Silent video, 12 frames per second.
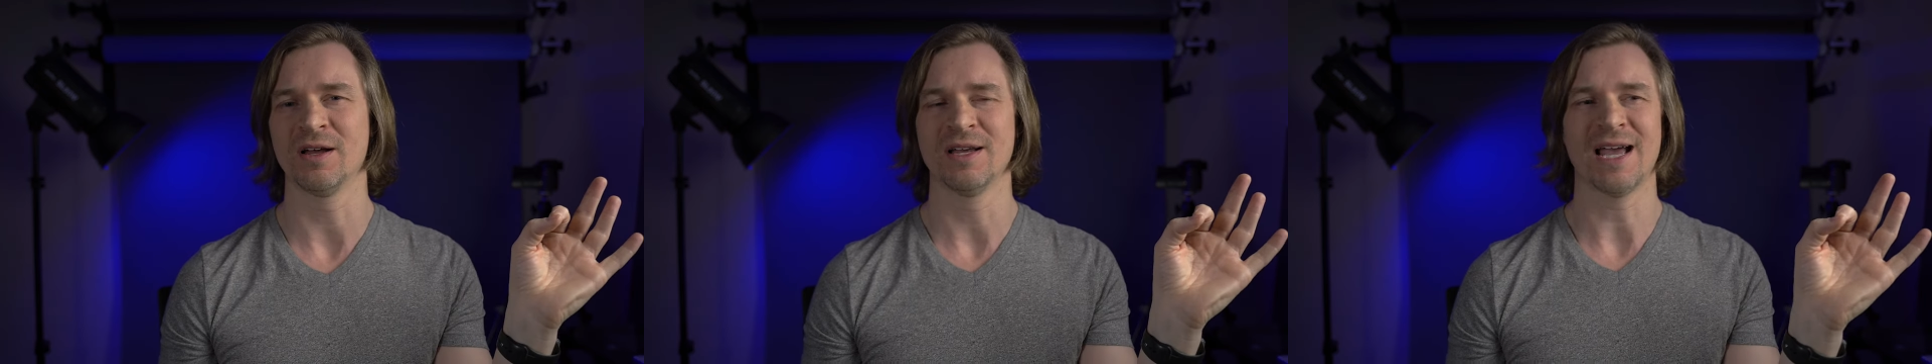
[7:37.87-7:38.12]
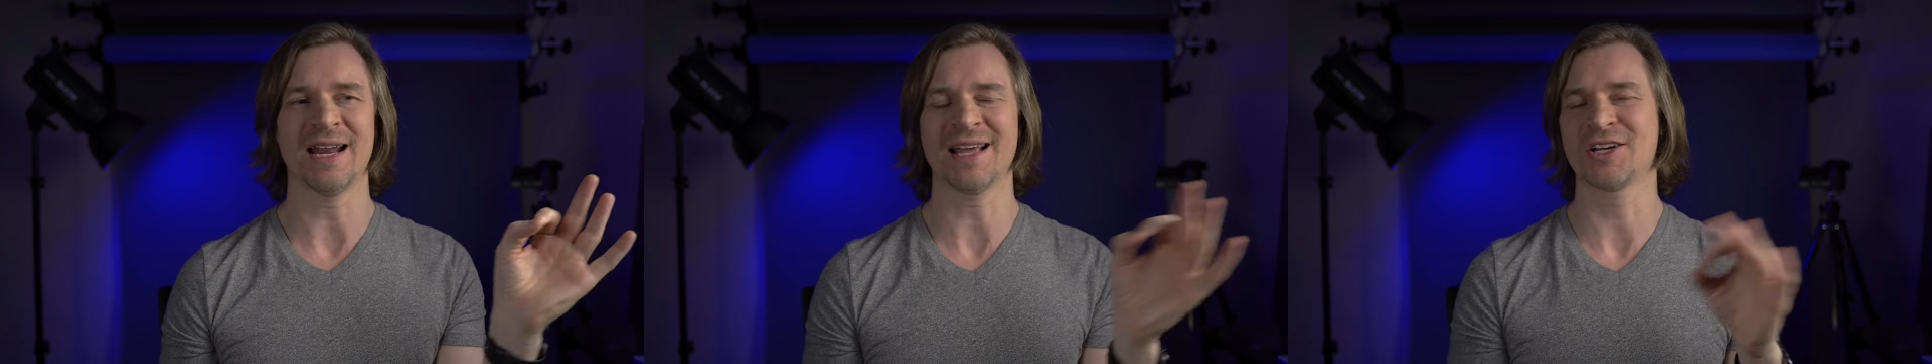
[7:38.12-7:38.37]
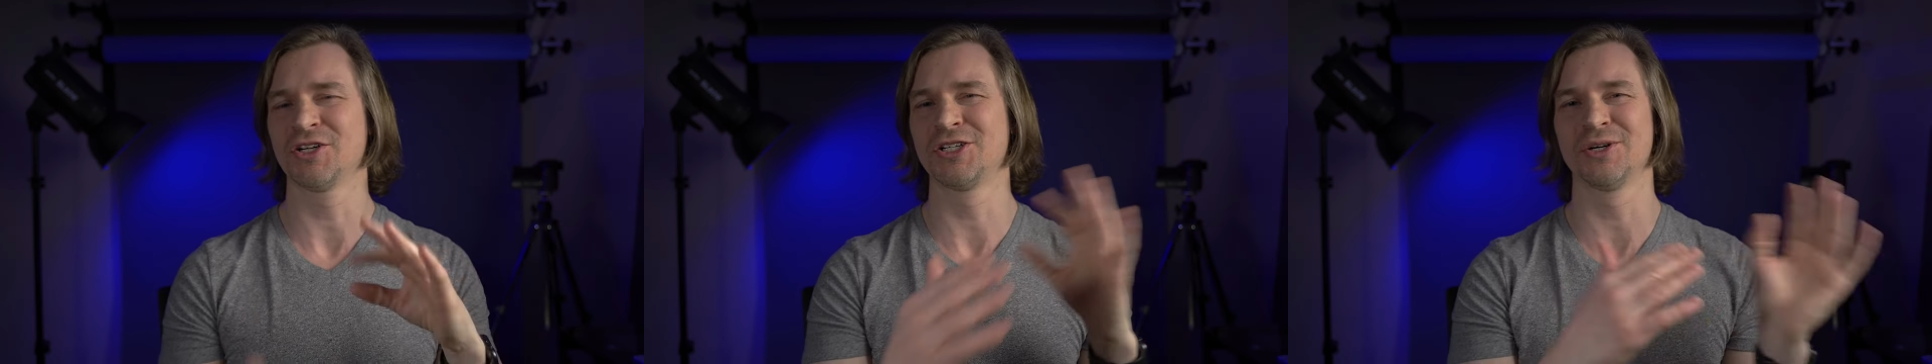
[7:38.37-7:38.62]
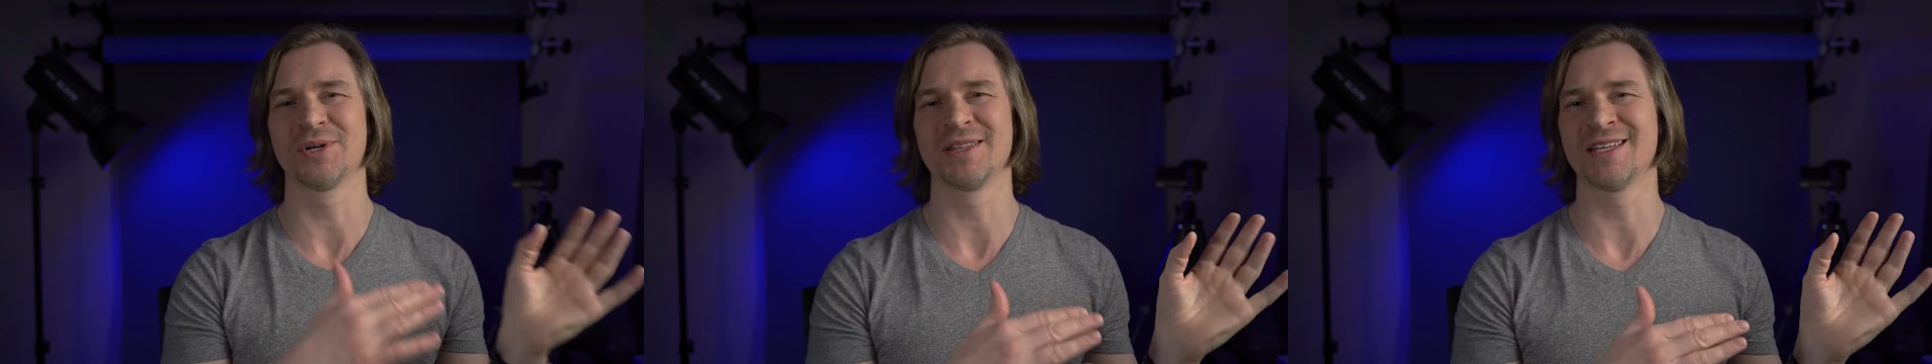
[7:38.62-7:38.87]
And I could
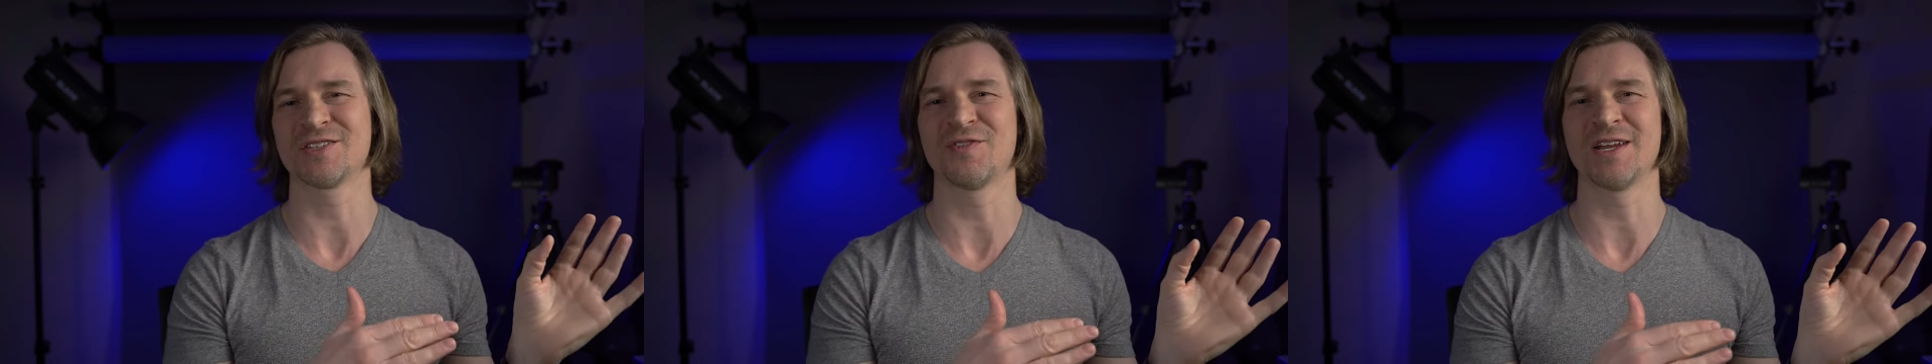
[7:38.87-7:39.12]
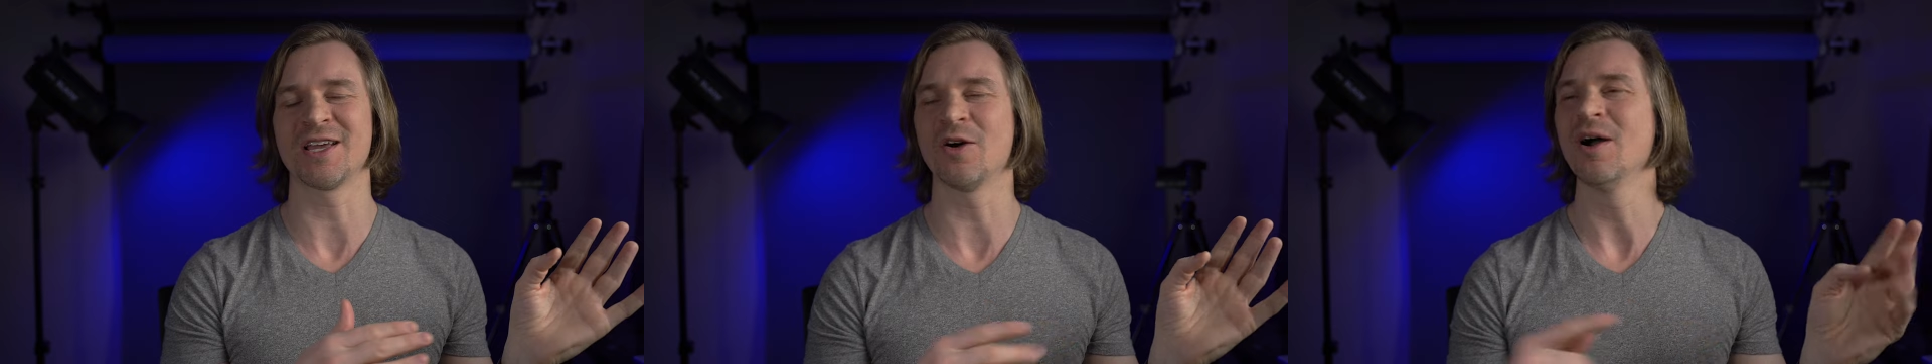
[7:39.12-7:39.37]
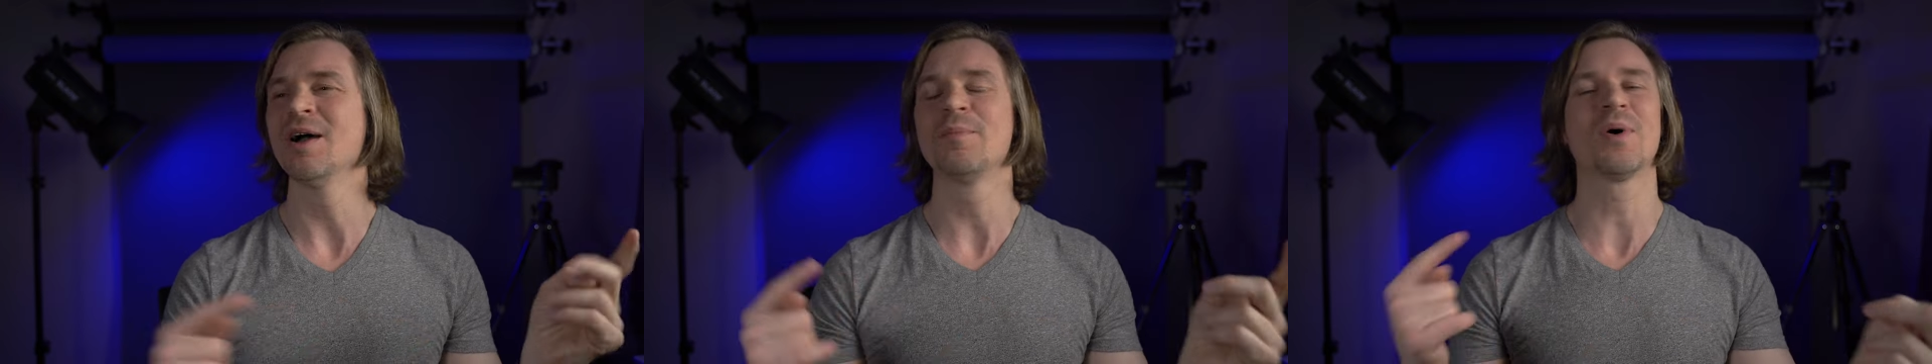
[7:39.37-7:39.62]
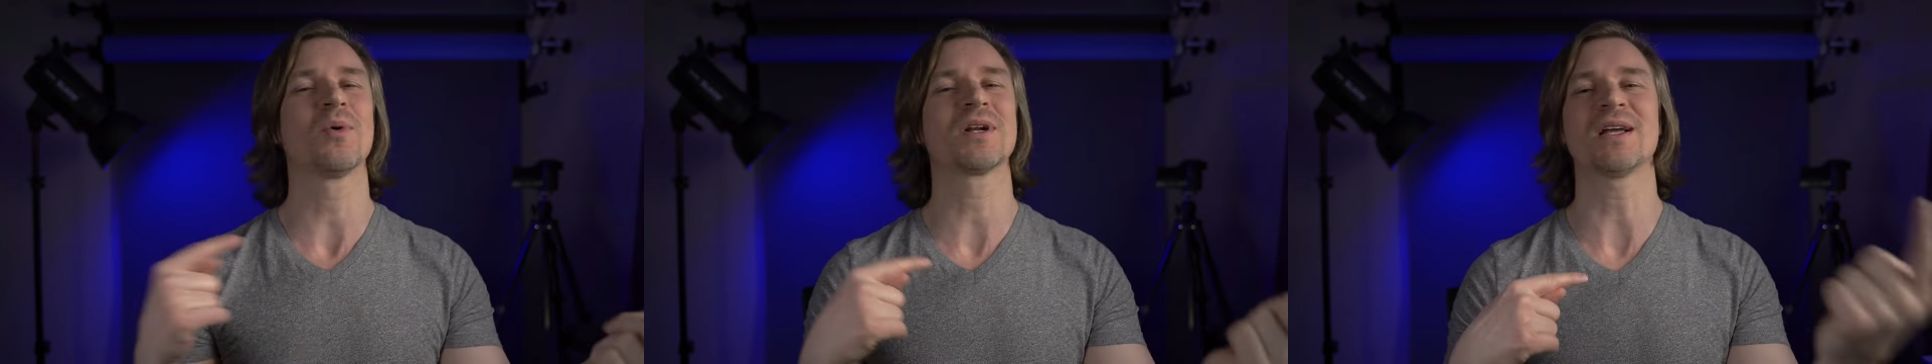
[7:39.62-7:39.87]
do it in this video,
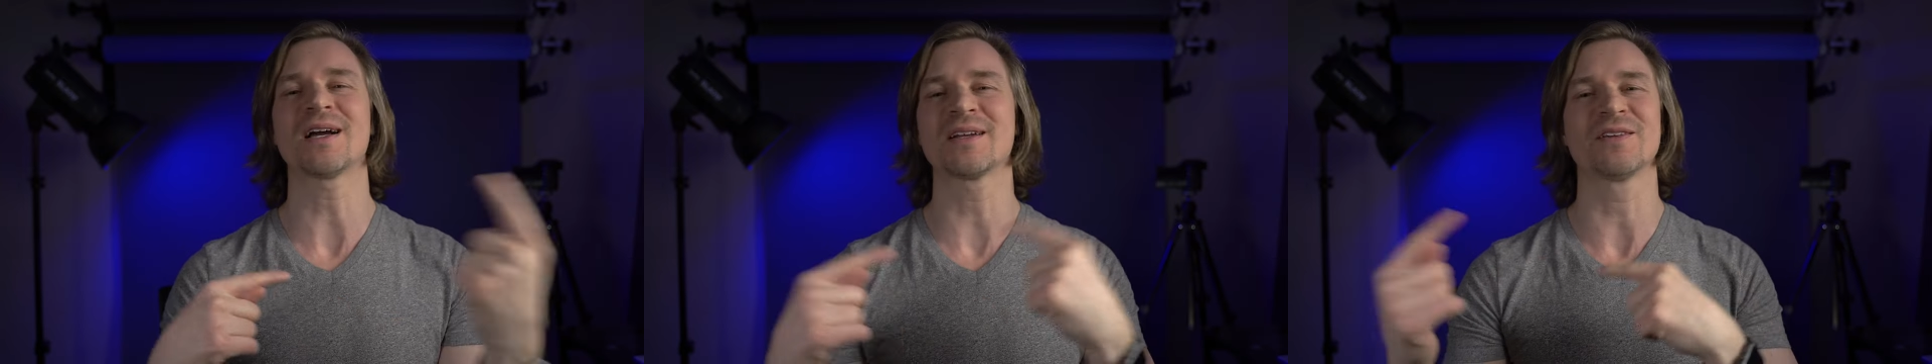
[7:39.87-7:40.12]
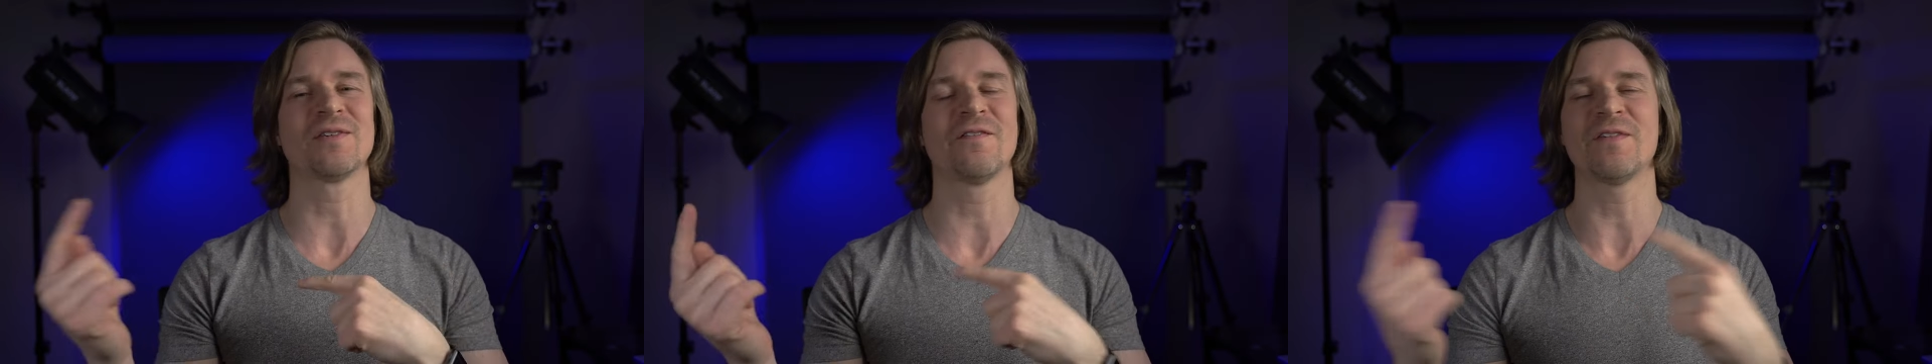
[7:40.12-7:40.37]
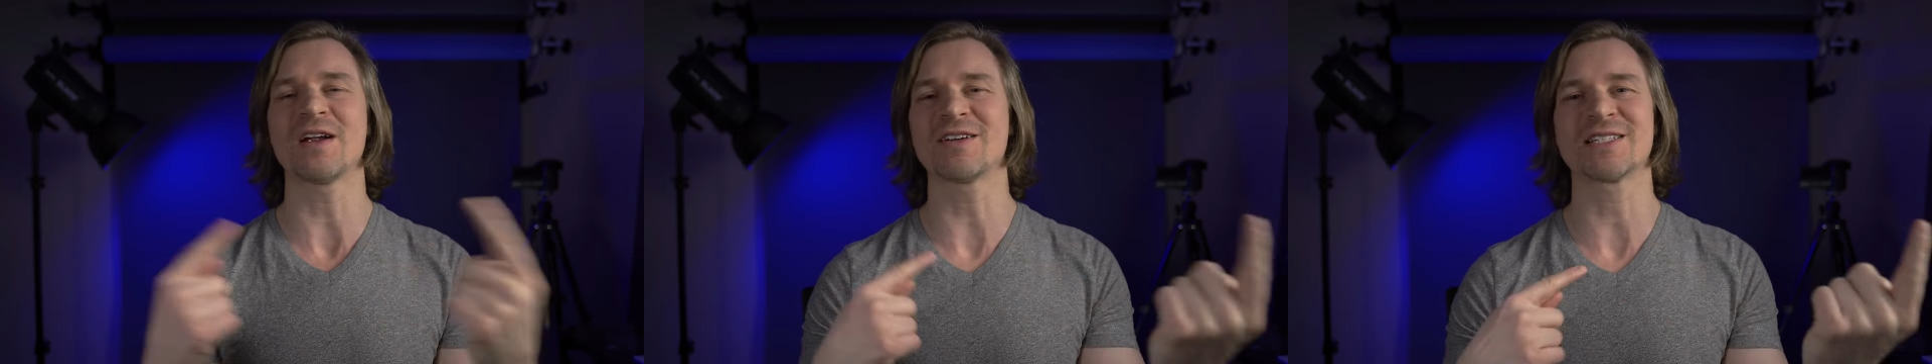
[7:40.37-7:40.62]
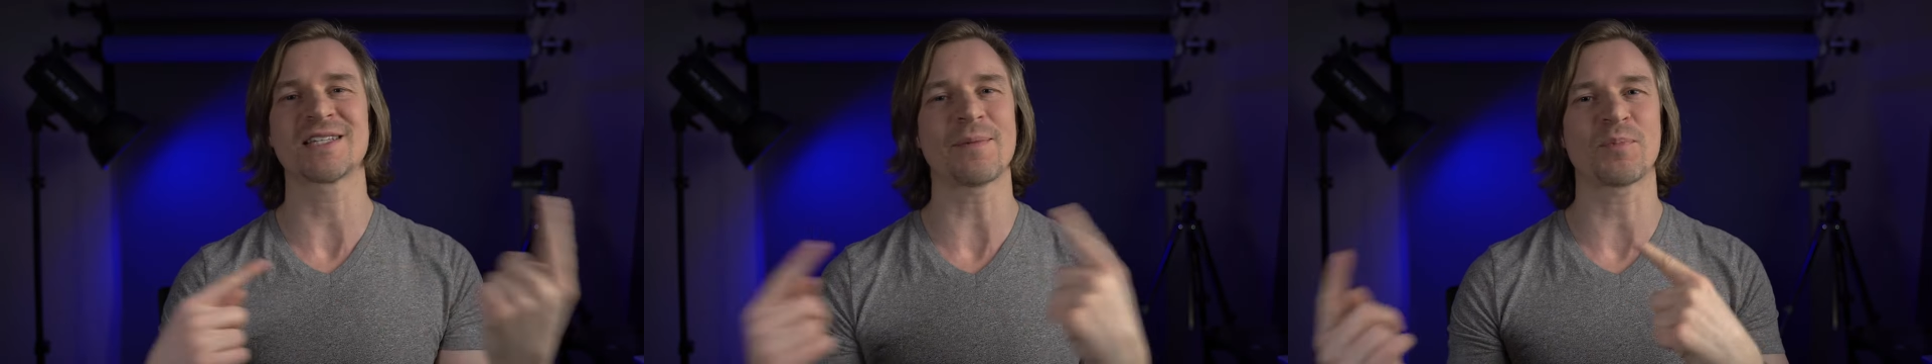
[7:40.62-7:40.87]
but we're talking very
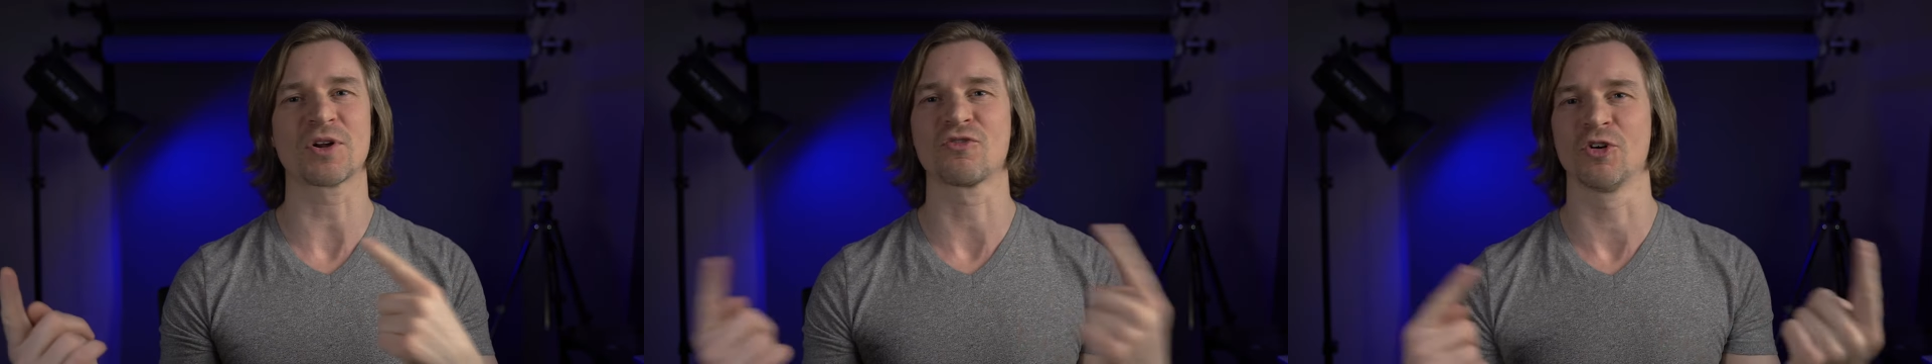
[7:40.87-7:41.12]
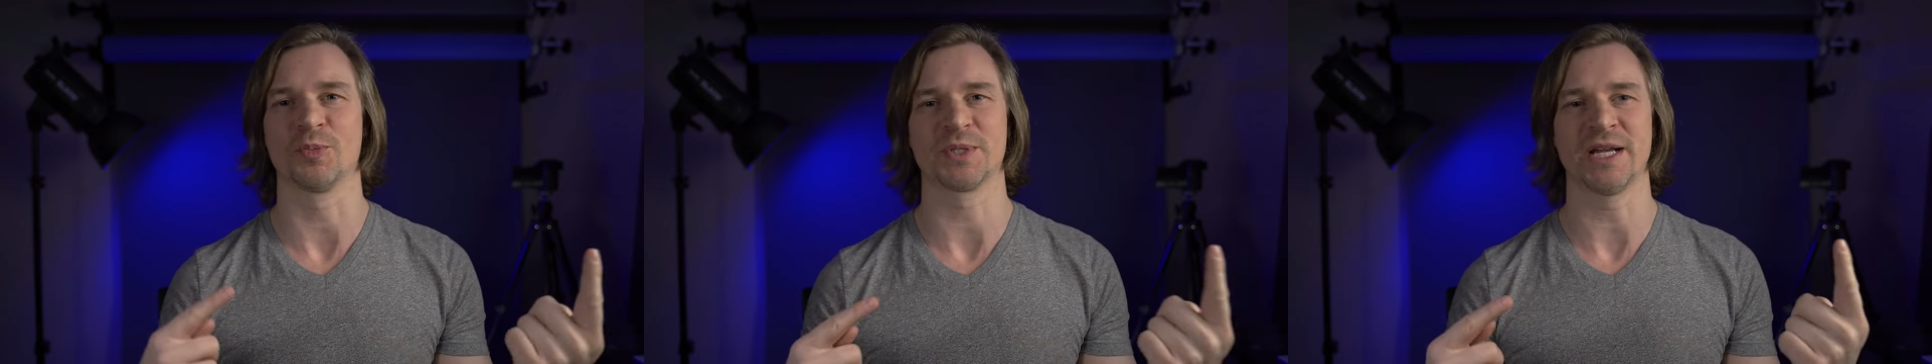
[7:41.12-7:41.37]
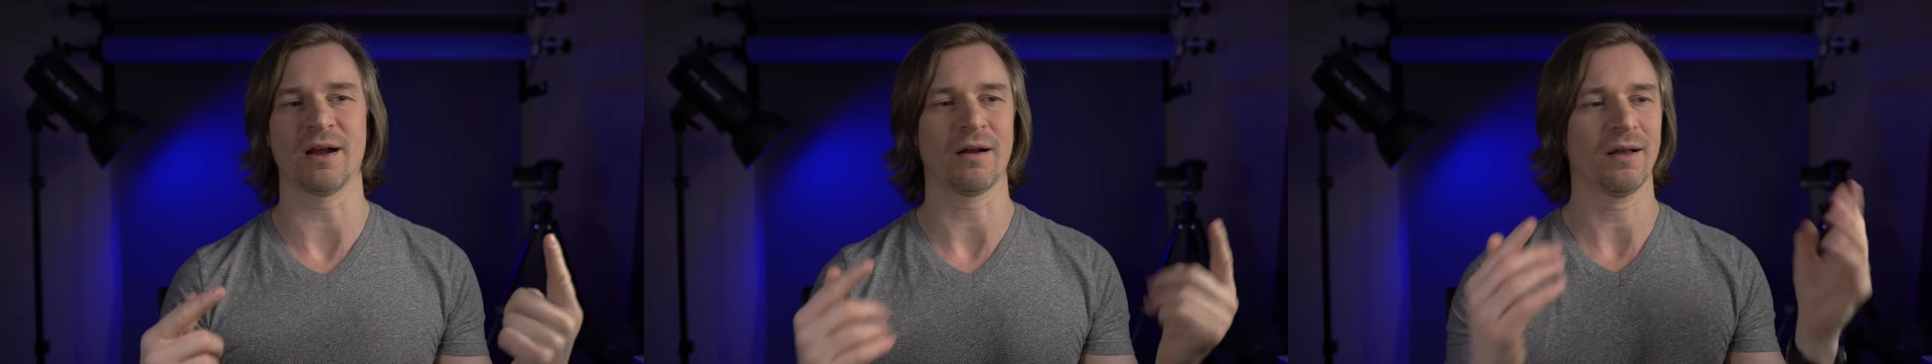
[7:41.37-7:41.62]
separate groups here.